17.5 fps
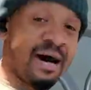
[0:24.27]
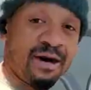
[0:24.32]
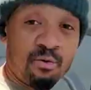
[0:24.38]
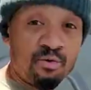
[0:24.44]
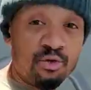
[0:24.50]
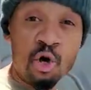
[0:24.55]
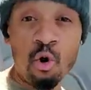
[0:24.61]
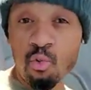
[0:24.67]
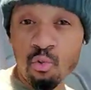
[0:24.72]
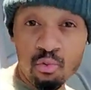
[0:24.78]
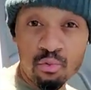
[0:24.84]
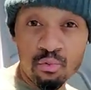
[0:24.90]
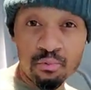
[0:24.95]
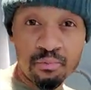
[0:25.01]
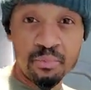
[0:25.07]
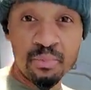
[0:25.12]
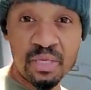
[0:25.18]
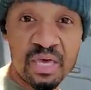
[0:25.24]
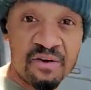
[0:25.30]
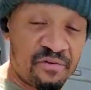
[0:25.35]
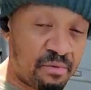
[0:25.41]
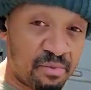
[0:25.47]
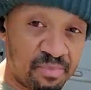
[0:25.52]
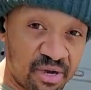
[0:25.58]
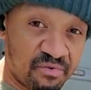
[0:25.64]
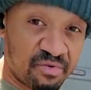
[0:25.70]
I don't know if
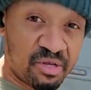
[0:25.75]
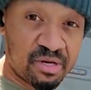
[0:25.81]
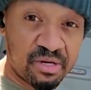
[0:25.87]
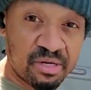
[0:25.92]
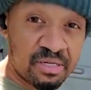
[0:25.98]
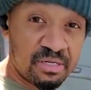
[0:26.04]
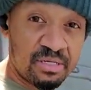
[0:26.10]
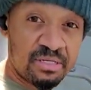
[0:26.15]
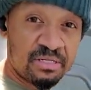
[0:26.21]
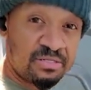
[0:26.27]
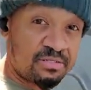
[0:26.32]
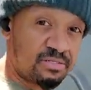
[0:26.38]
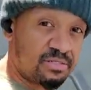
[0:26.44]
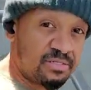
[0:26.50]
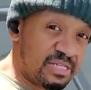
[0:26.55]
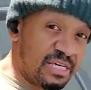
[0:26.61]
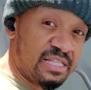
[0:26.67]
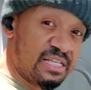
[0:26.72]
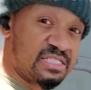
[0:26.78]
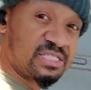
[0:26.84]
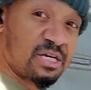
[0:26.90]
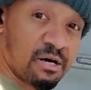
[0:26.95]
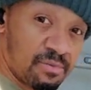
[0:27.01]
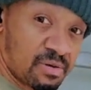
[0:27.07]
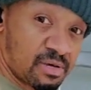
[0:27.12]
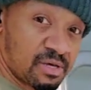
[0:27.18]
I'm gonna be able to get
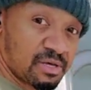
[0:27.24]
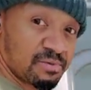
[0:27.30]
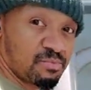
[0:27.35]
this up,